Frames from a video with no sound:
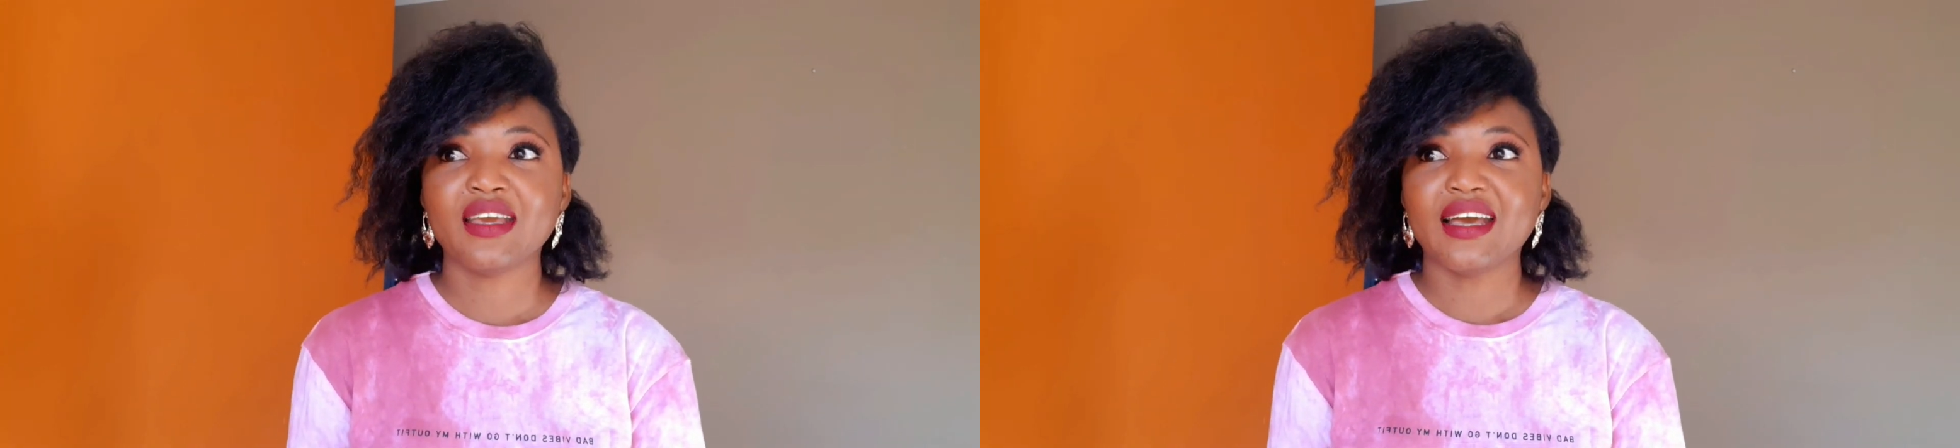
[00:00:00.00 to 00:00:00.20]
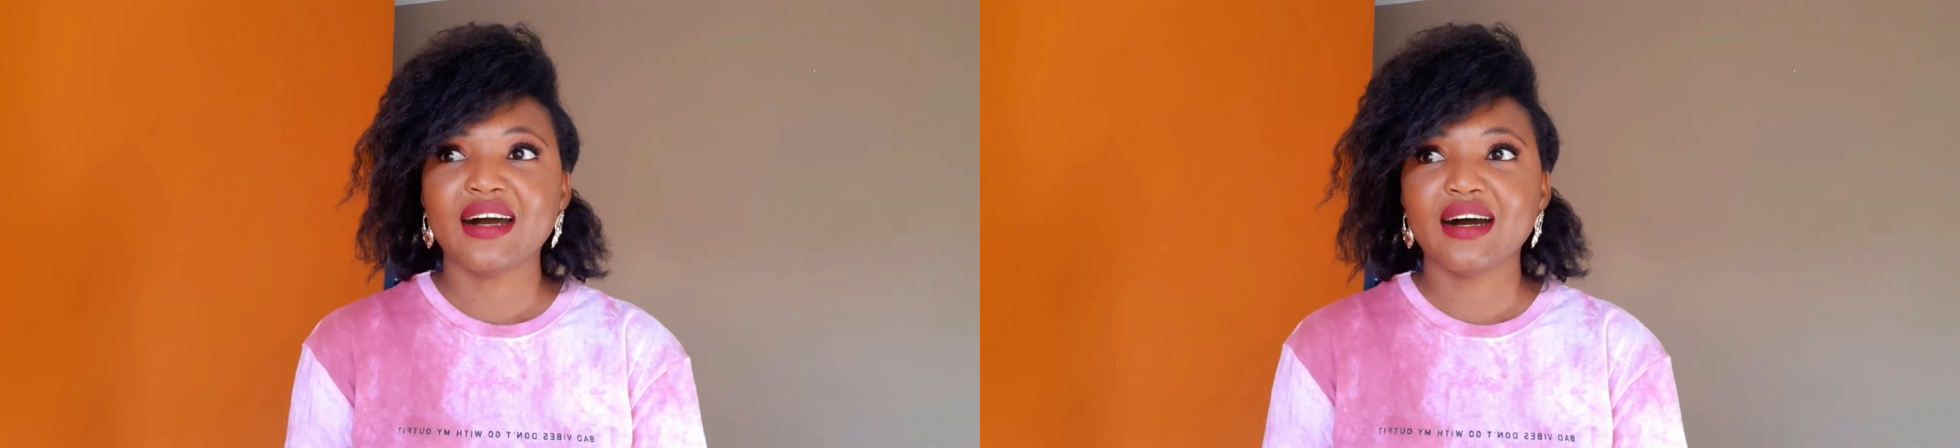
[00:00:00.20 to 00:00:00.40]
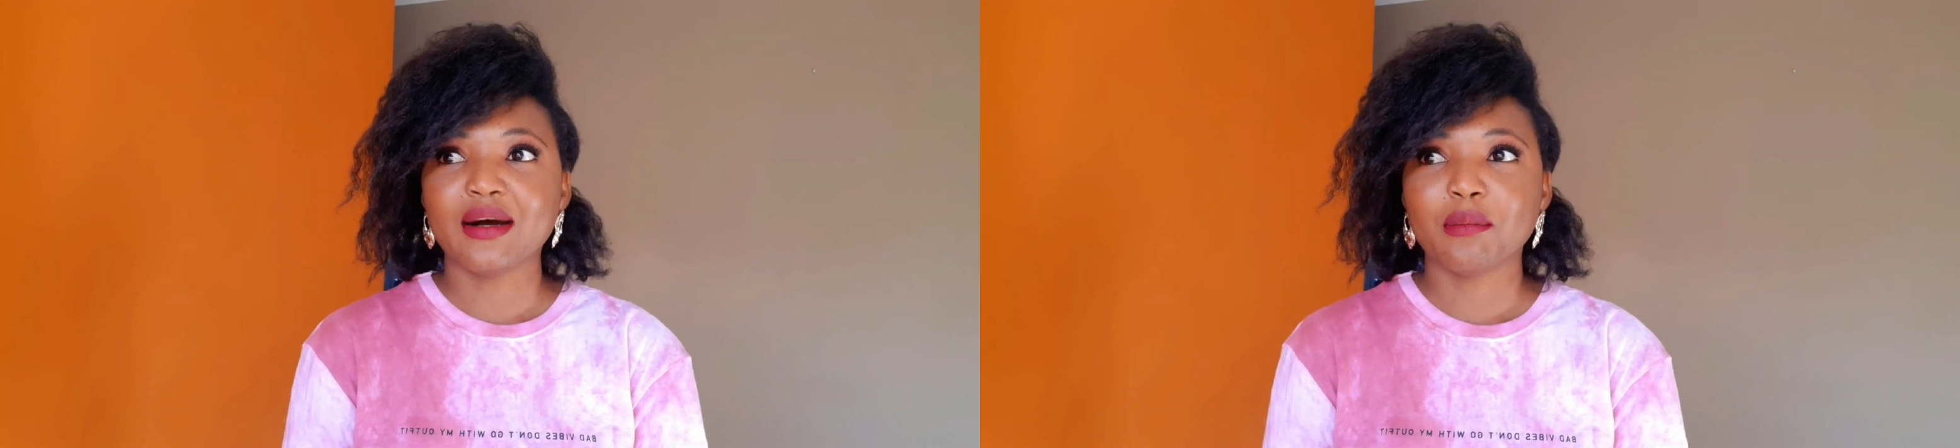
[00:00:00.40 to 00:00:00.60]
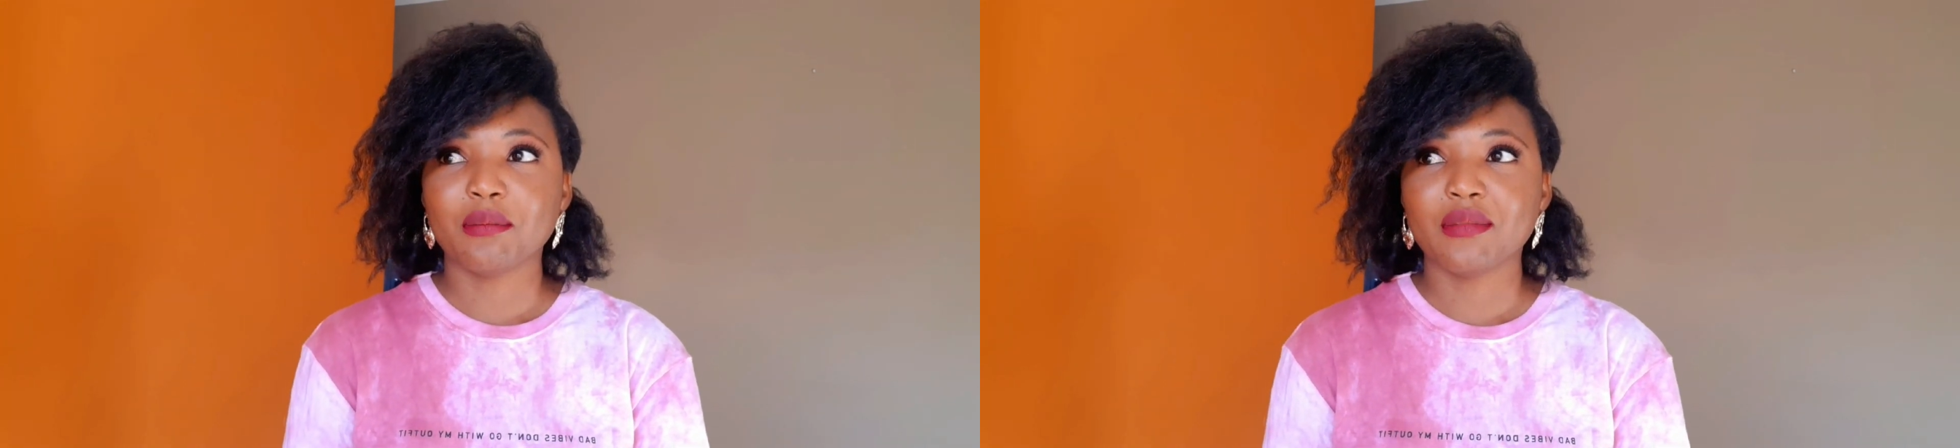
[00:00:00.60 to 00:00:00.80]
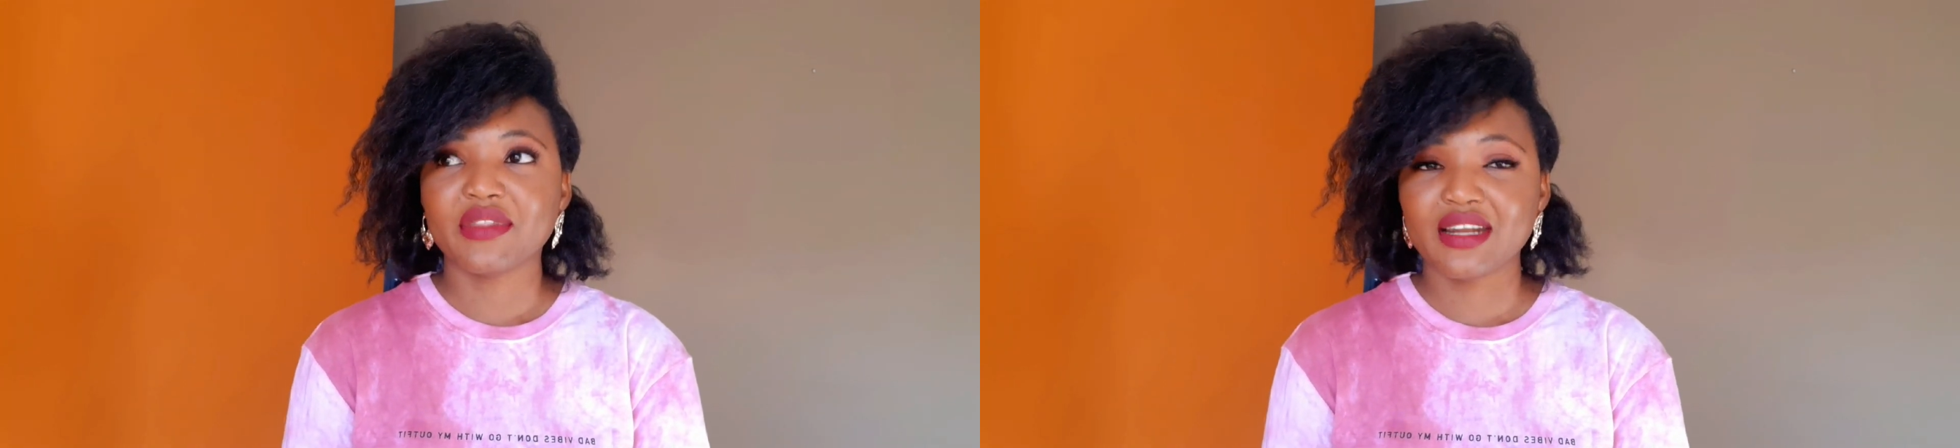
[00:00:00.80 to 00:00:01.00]

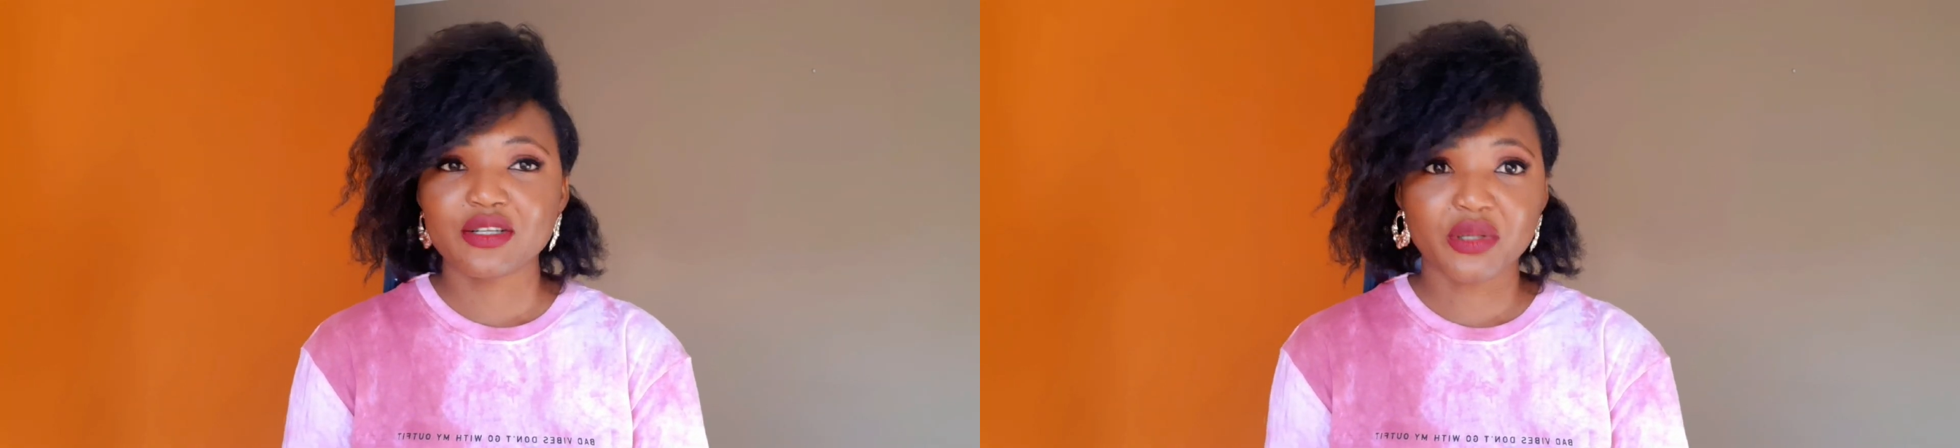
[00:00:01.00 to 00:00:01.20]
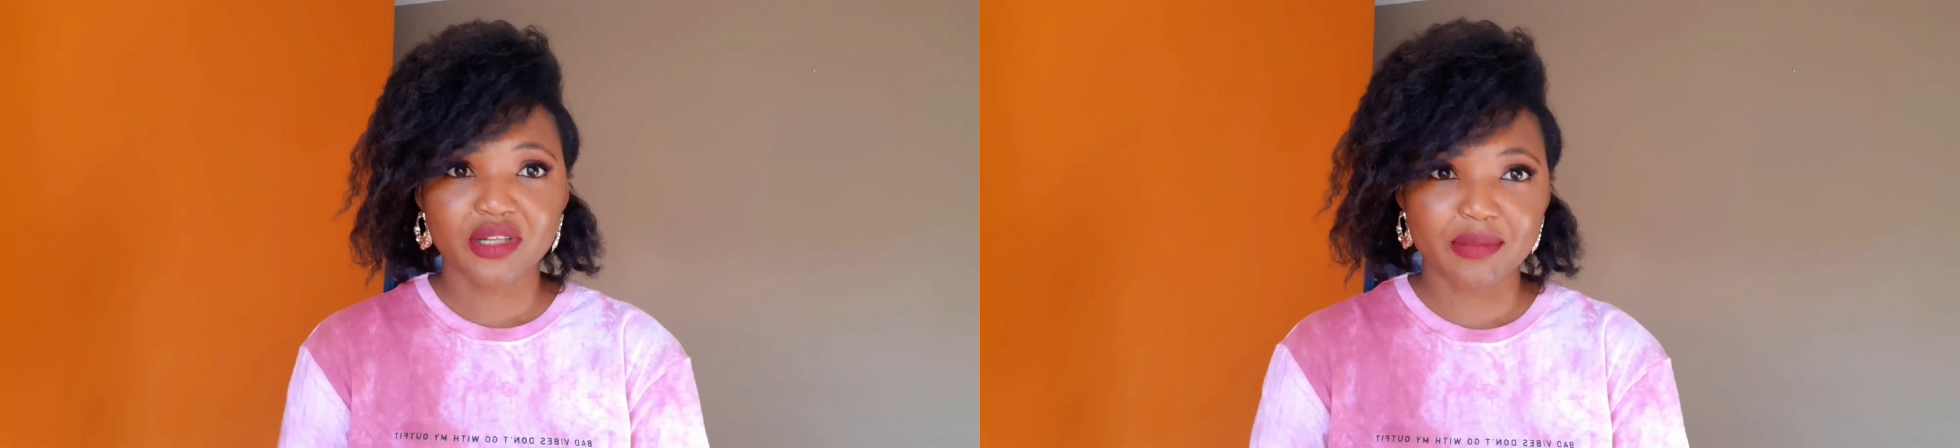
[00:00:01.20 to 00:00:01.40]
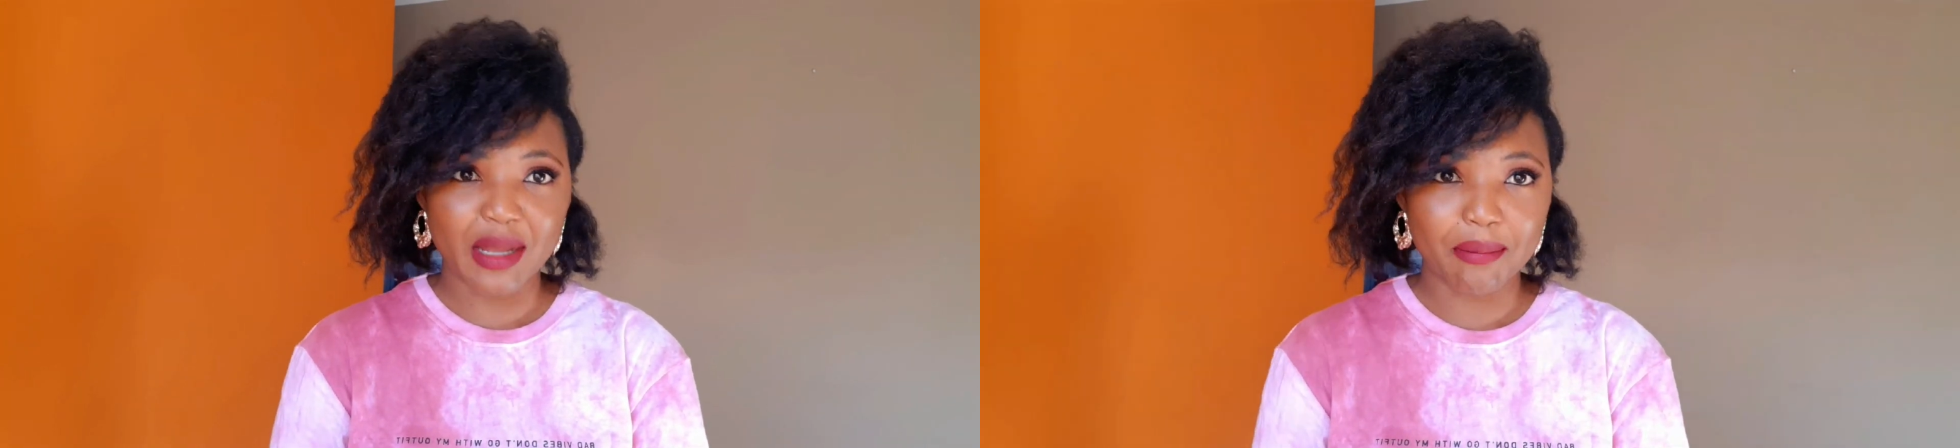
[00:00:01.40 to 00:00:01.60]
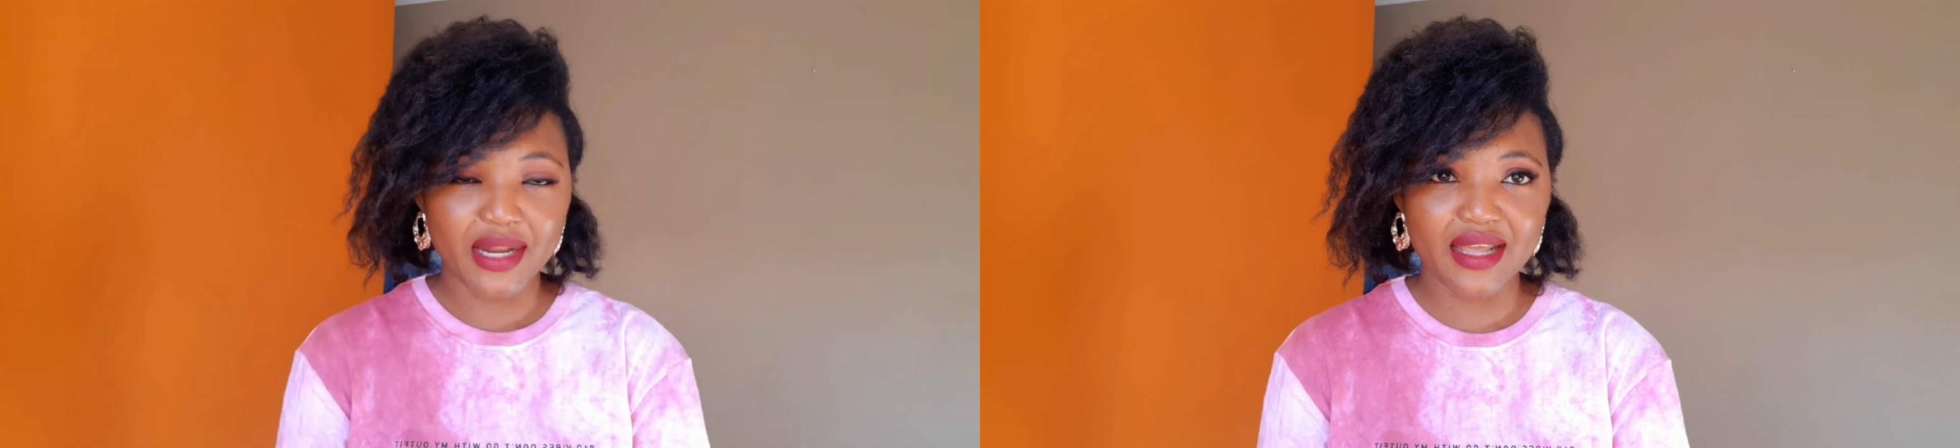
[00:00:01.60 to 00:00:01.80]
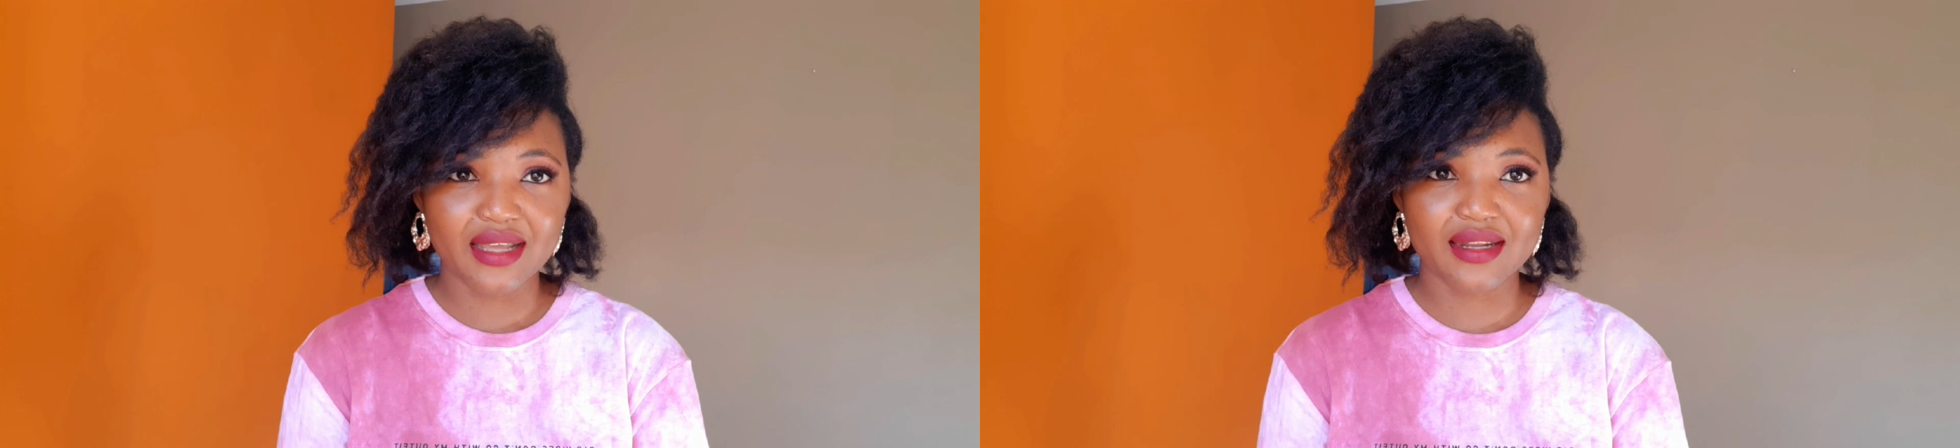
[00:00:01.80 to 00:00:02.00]
Then I told her my
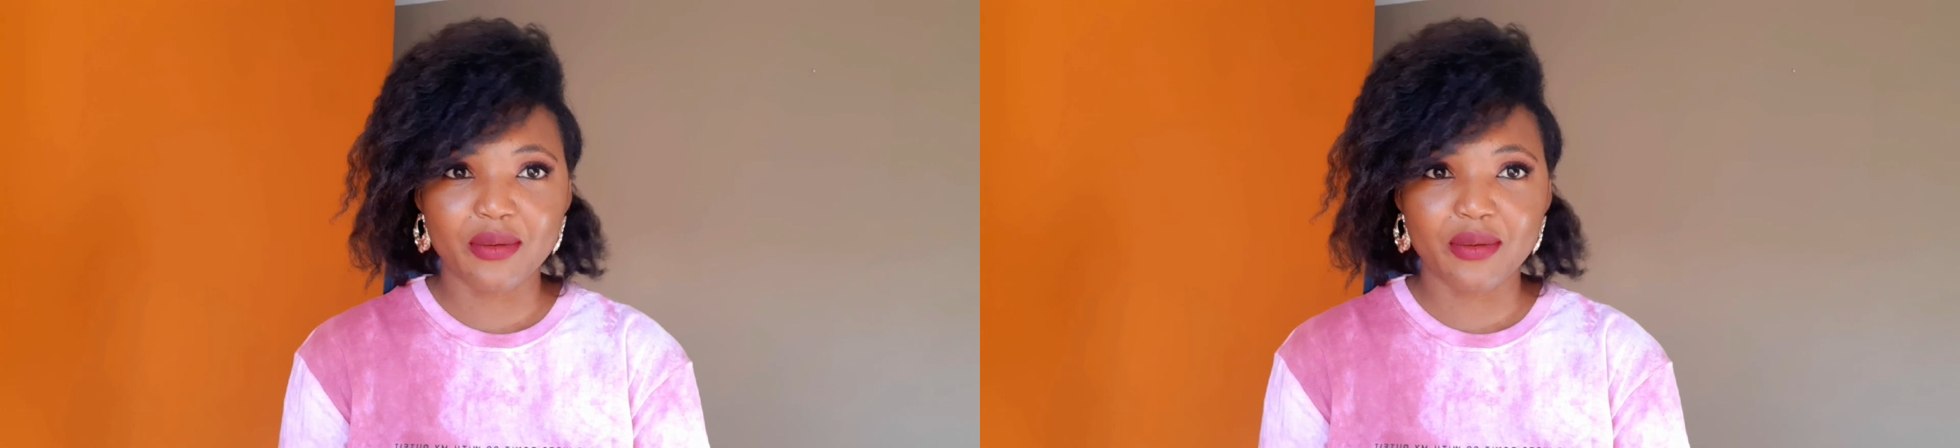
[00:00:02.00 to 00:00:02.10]
plan.